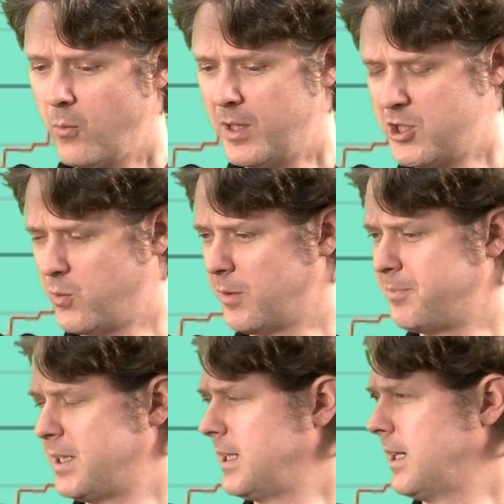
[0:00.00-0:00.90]
which
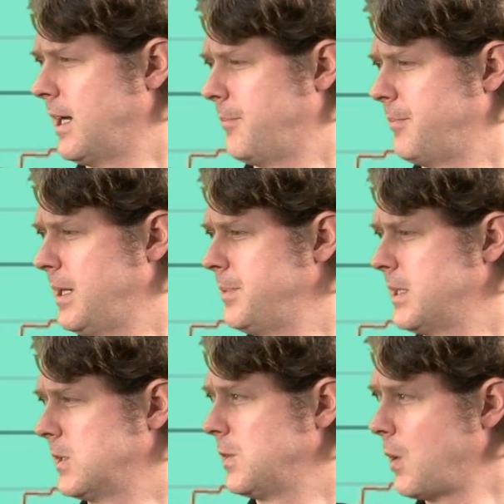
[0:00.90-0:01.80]
would be uh, maybe
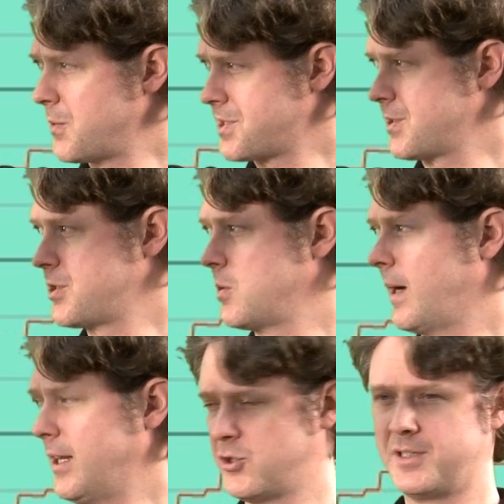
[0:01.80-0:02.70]
closer to
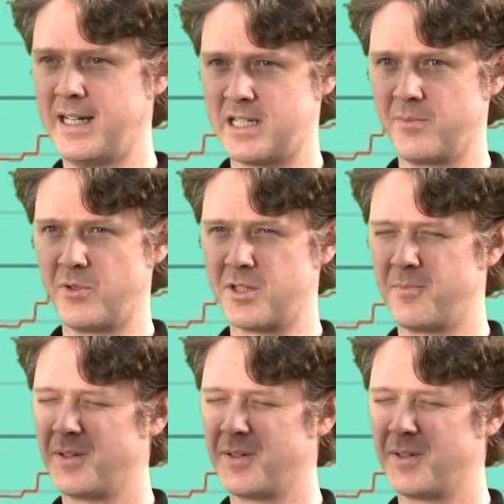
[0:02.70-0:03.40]
100 decibels.